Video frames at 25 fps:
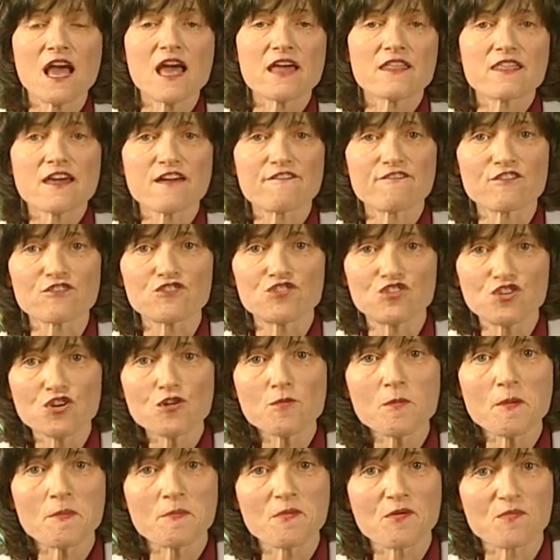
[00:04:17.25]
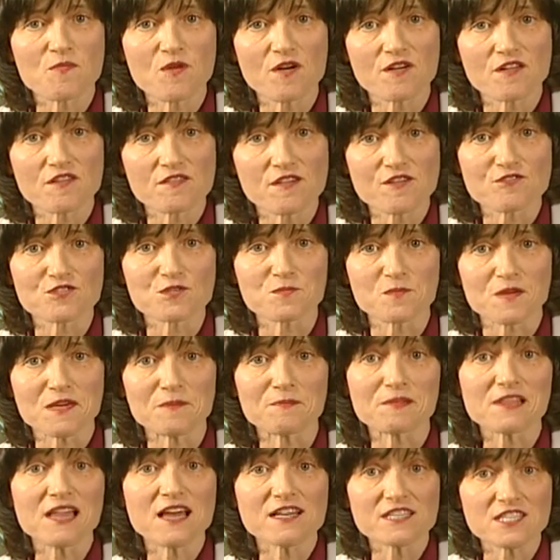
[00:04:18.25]
Therefore, you would be one of those
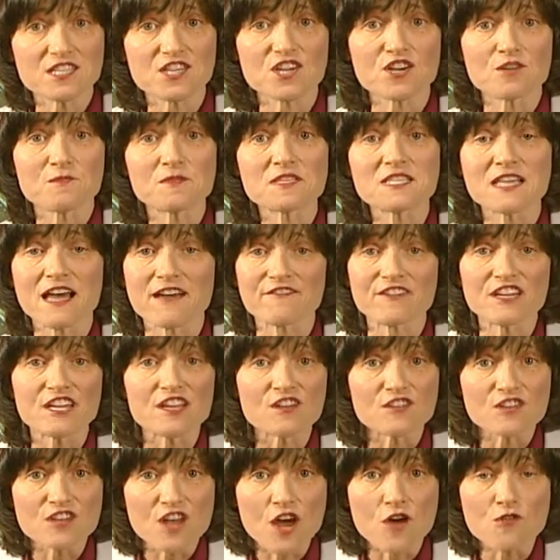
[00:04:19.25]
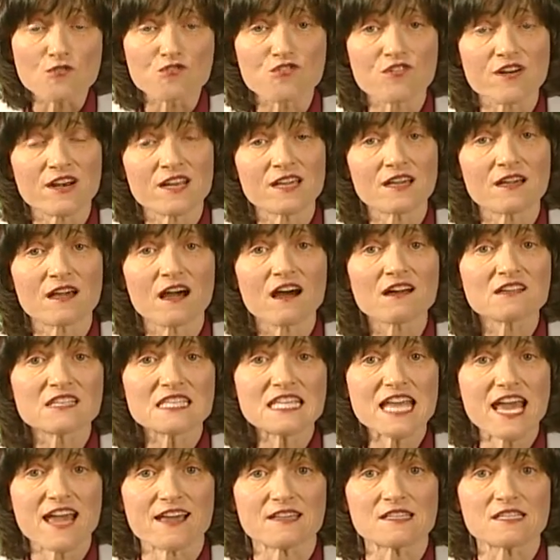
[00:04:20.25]
people I term as having no credit card
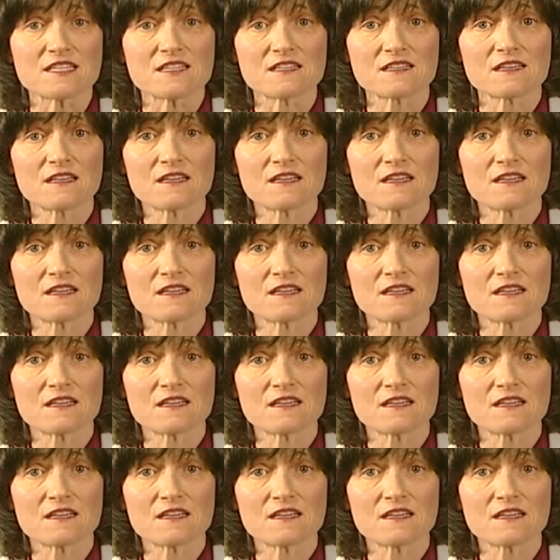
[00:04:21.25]
debt.